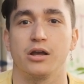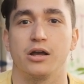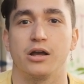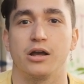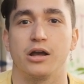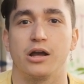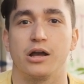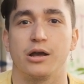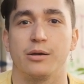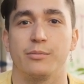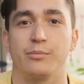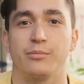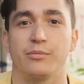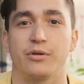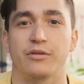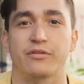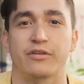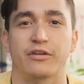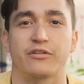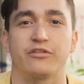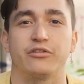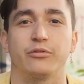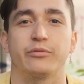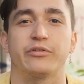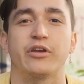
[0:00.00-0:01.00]
um, it's
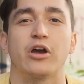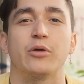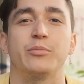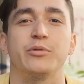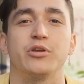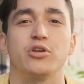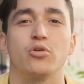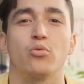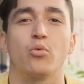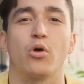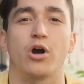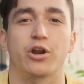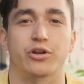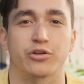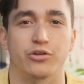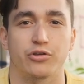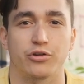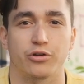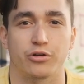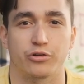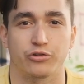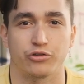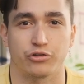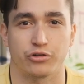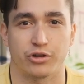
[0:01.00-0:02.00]
like she was helping you water
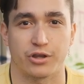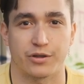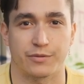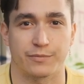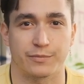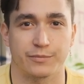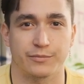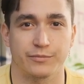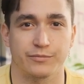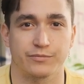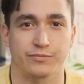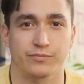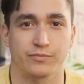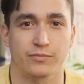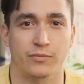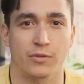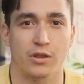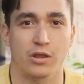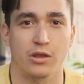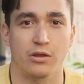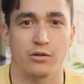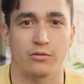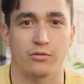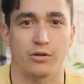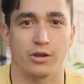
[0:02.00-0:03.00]
your tree,
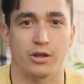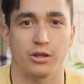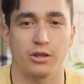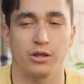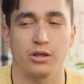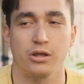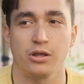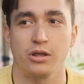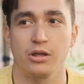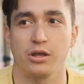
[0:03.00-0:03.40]
right?